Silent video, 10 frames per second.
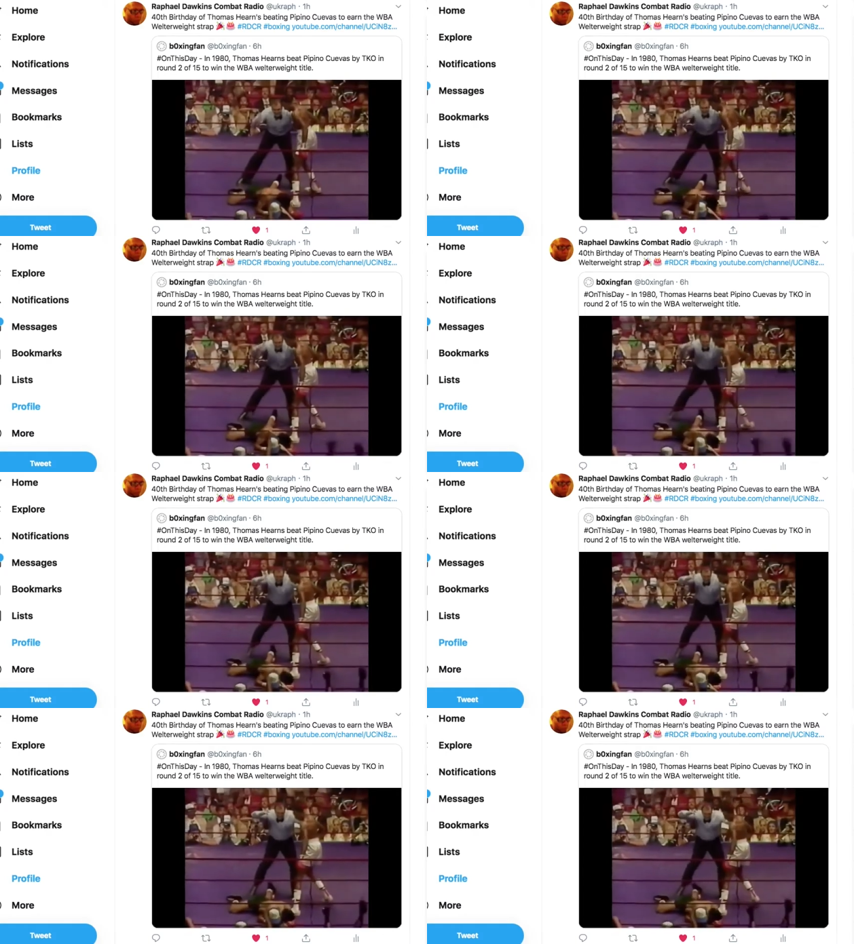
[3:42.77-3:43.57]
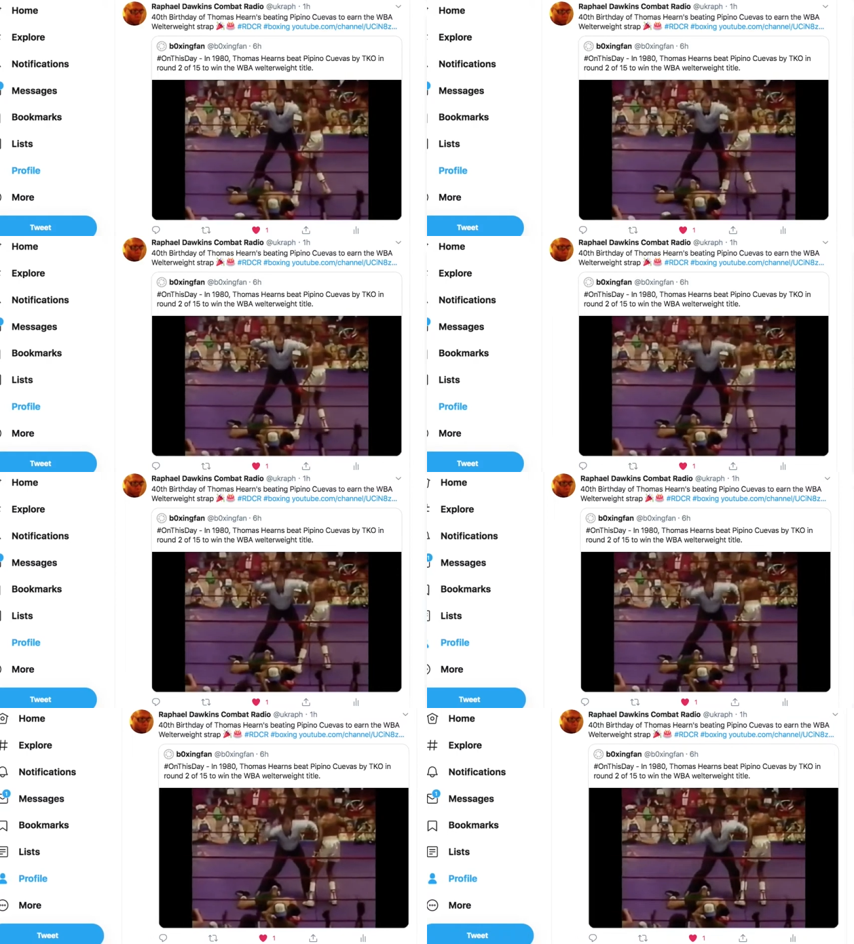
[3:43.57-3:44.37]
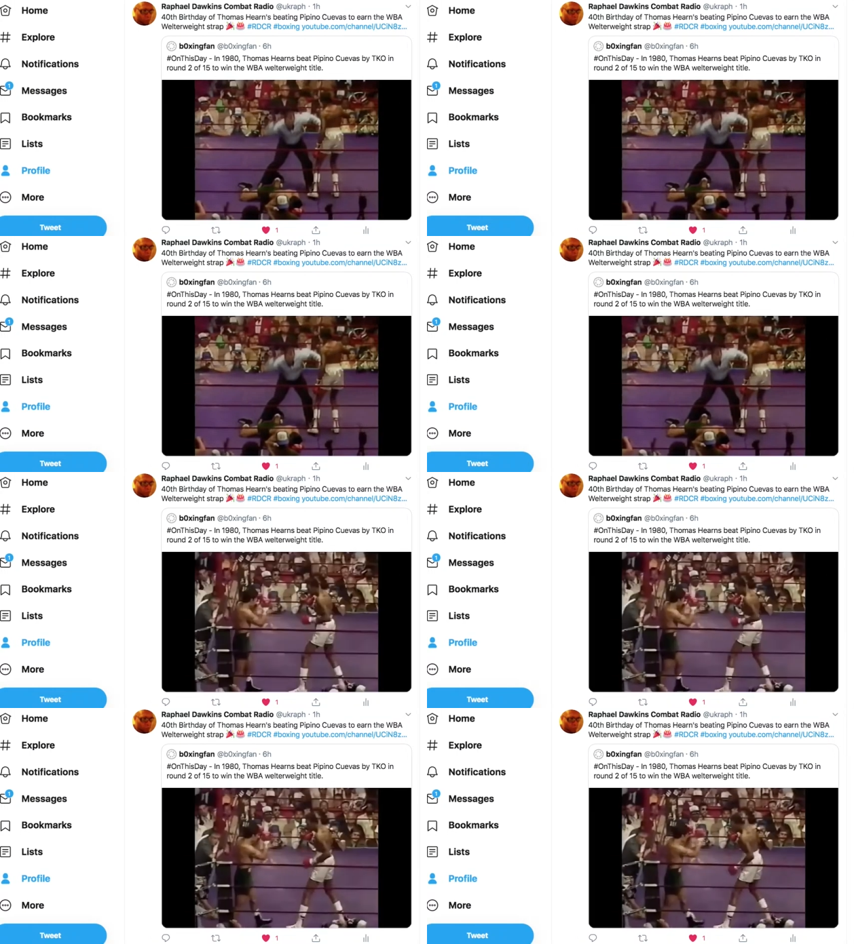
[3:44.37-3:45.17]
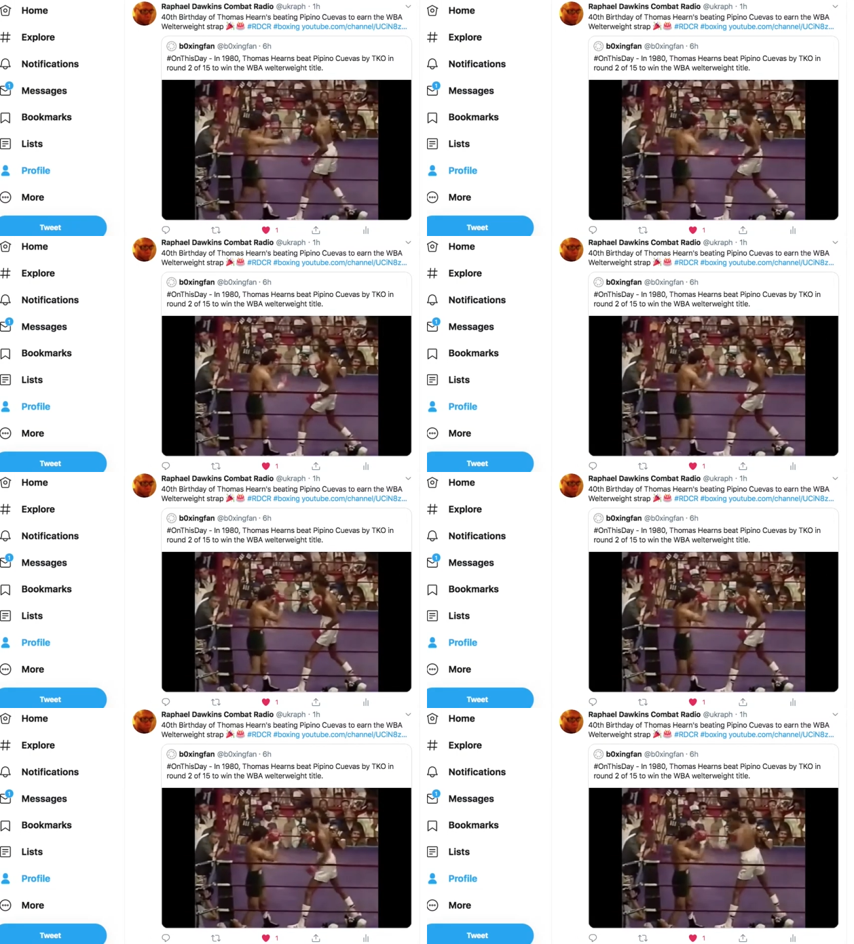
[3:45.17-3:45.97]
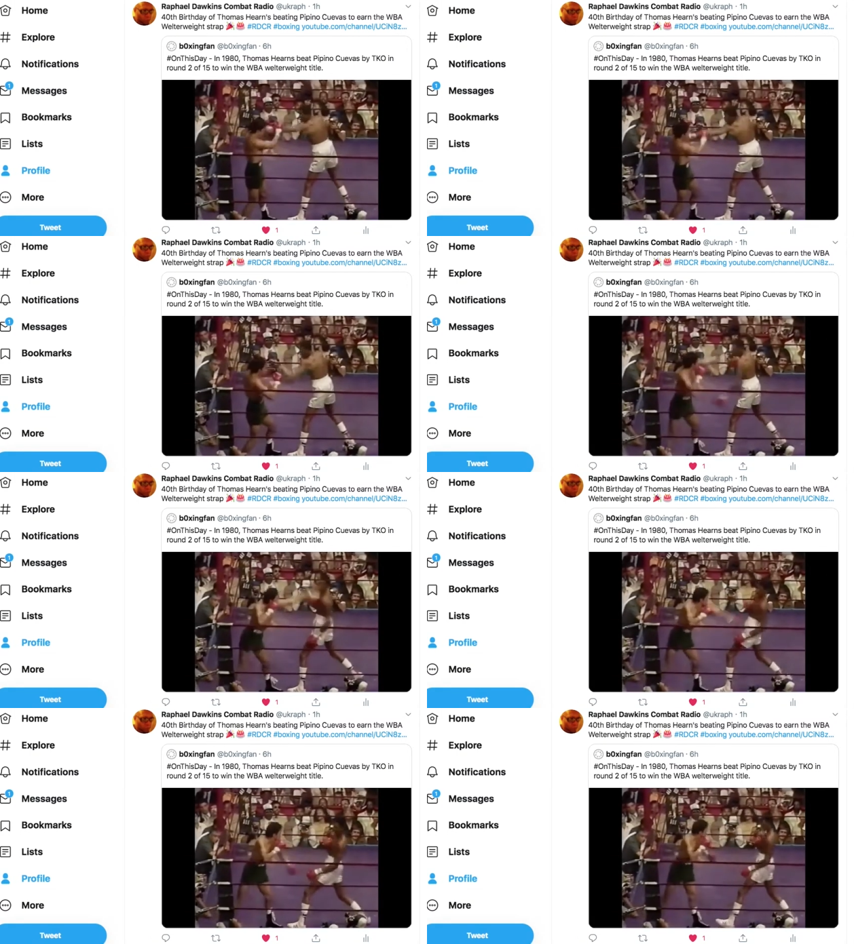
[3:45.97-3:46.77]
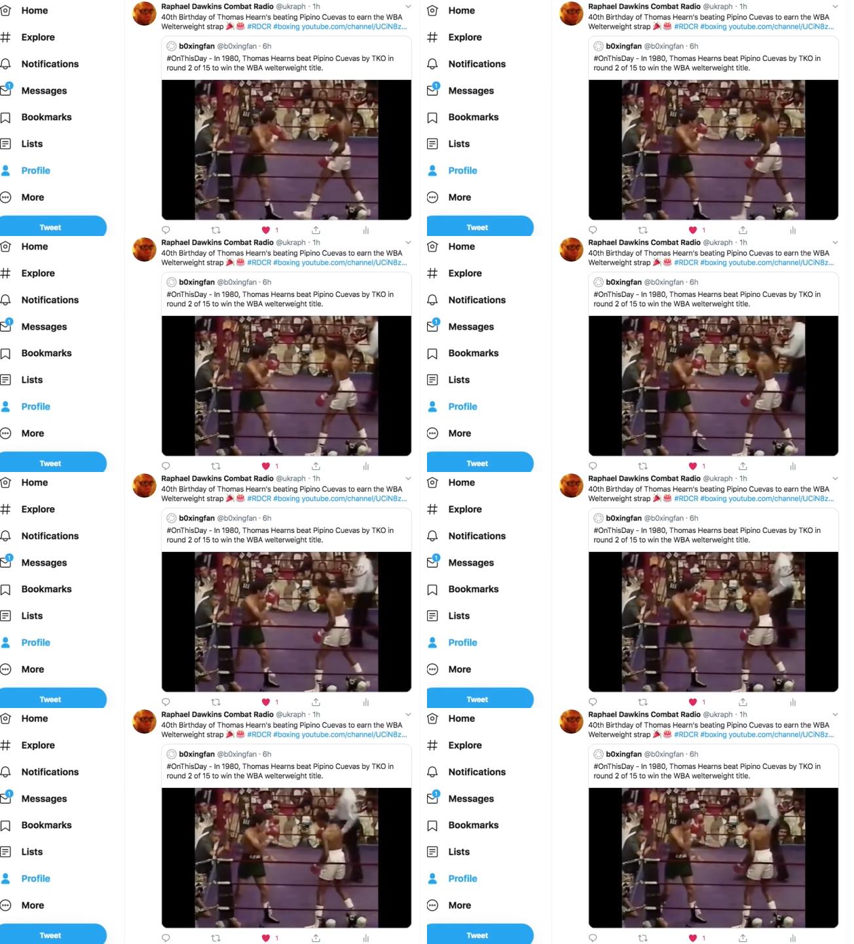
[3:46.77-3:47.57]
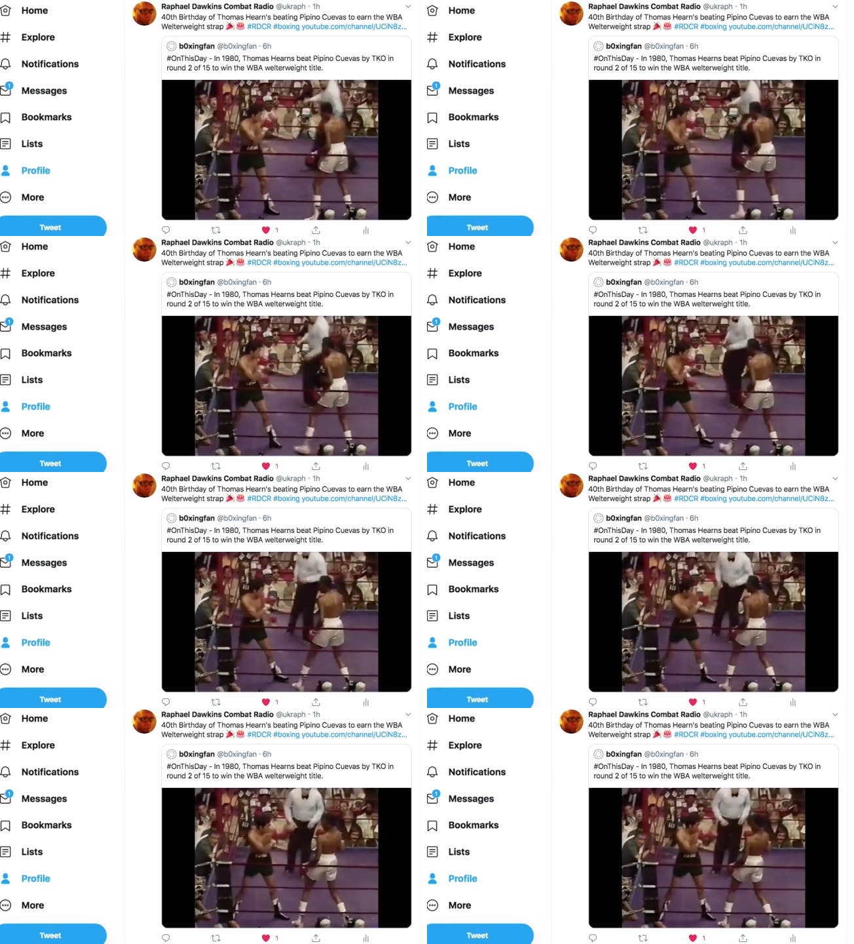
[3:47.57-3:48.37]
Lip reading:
[unreadable: no face in view]